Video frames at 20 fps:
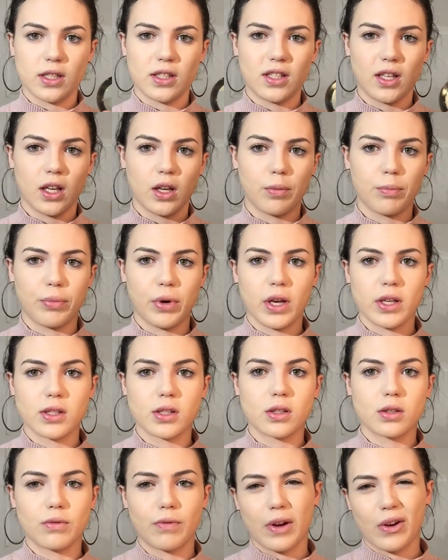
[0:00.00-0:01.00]
It's like a
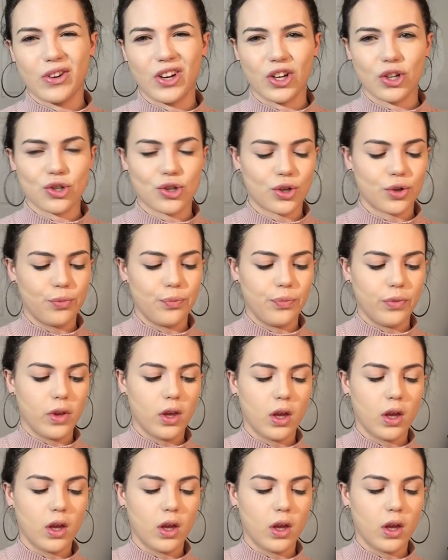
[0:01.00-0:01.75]
pressed foundation.